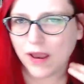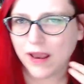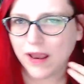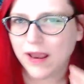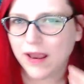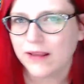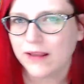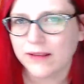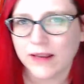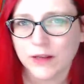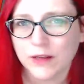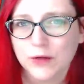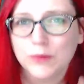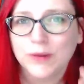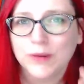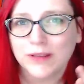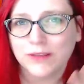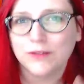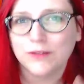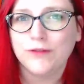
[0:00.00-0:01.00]
and then you
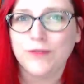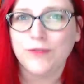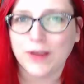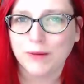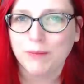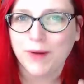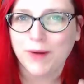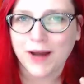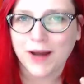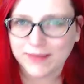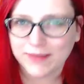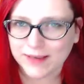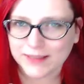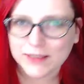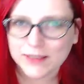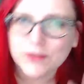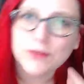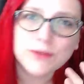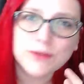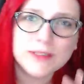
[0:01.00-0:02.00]
get the fake bot things,
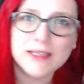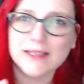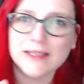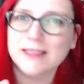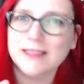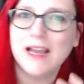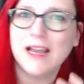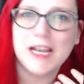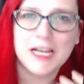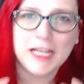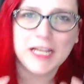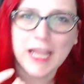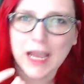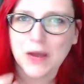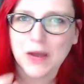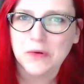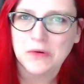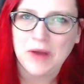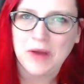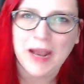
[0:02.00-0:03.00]
and those things kind of
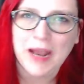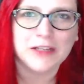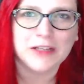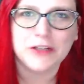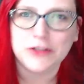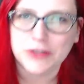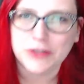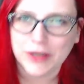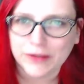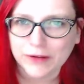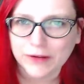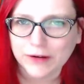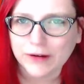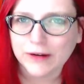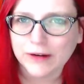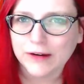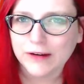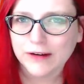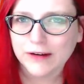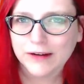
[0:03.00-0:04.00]
counteract each other
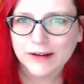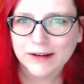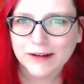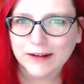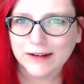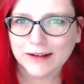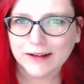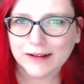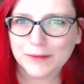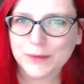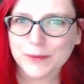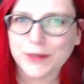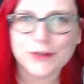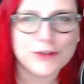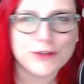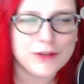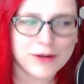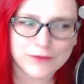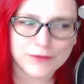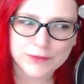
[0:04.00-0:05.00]

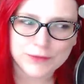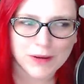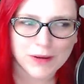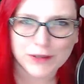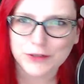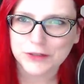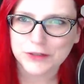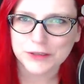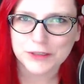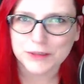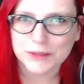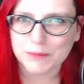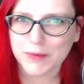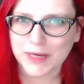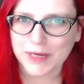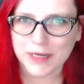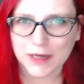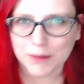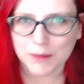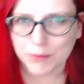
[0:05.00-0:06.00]
because you have probably just as
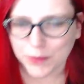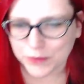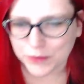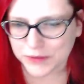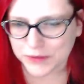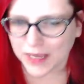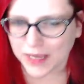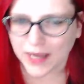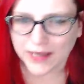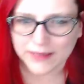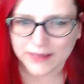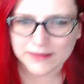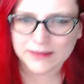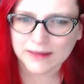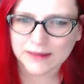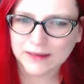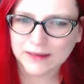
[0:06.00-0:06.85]
many on both sides.